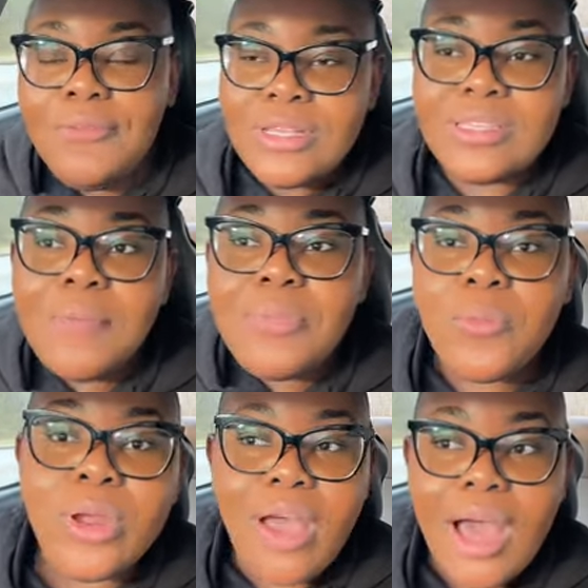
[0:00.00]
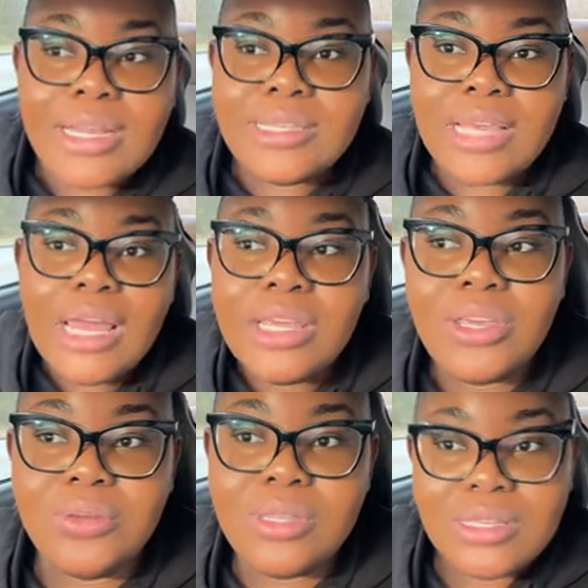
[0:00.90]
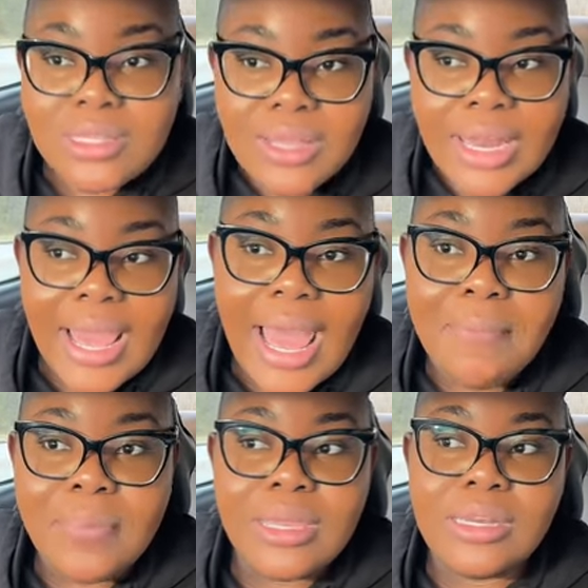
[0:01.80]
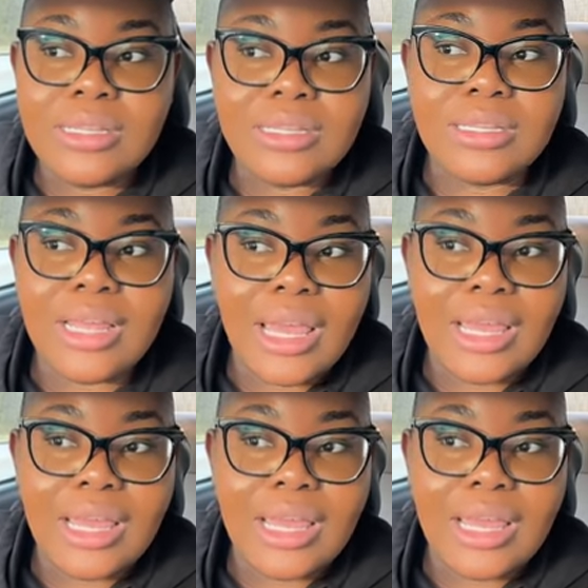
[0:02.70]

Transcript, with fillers: If it's something where God is telling you this is going to happen,